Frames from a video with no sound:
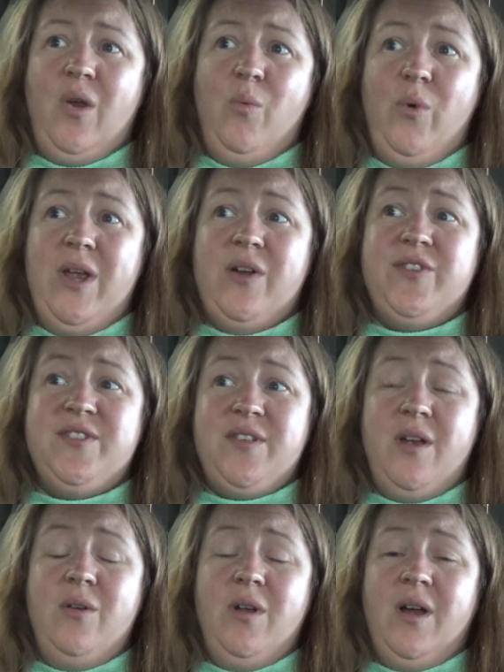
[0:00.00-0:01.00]
We are
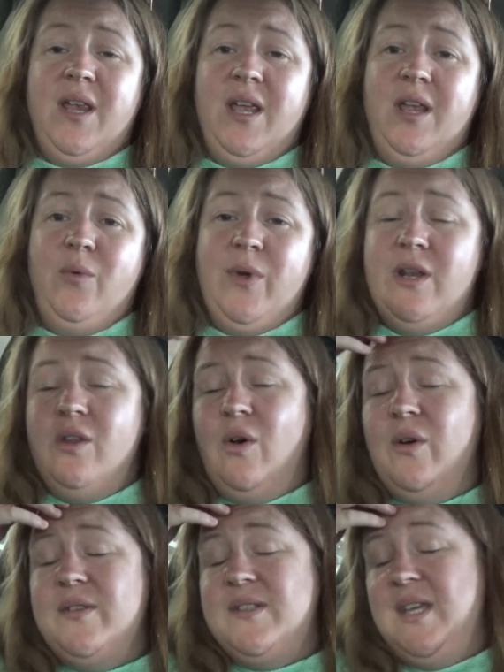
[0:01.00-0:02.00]
so lucky we're
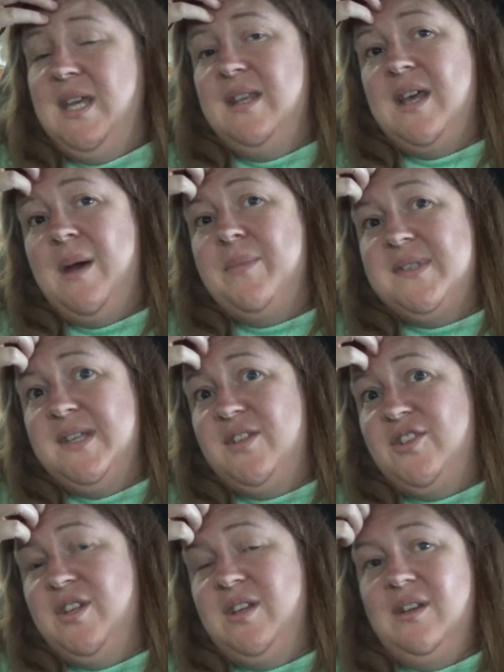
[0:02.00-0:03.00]
not in that
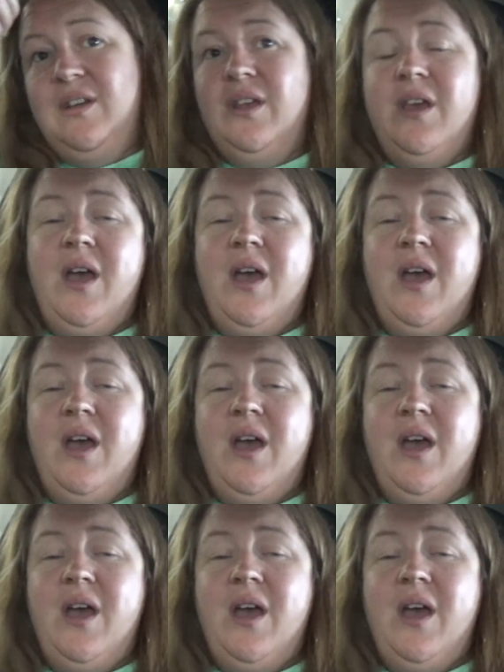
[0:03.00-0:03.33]
position